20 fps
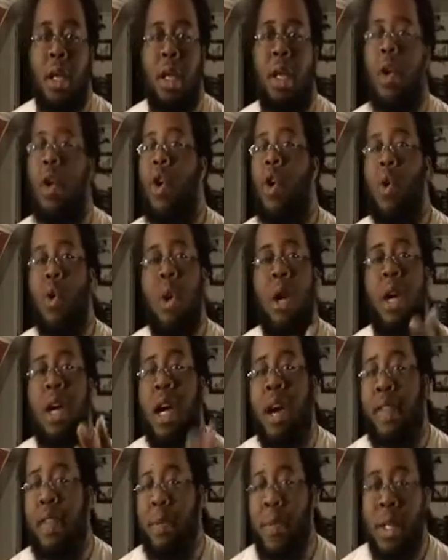The whole
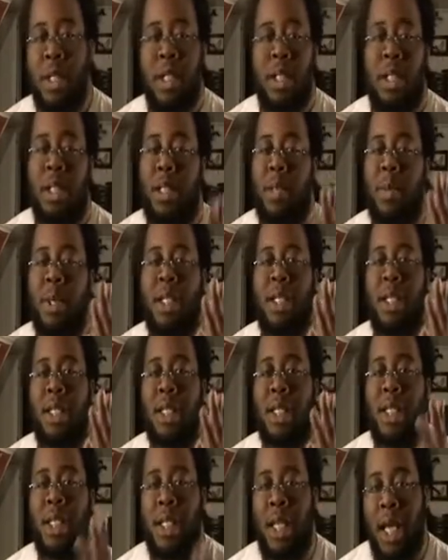government system is a
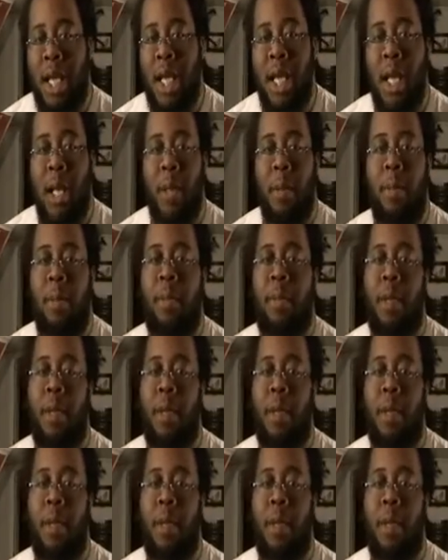scheme.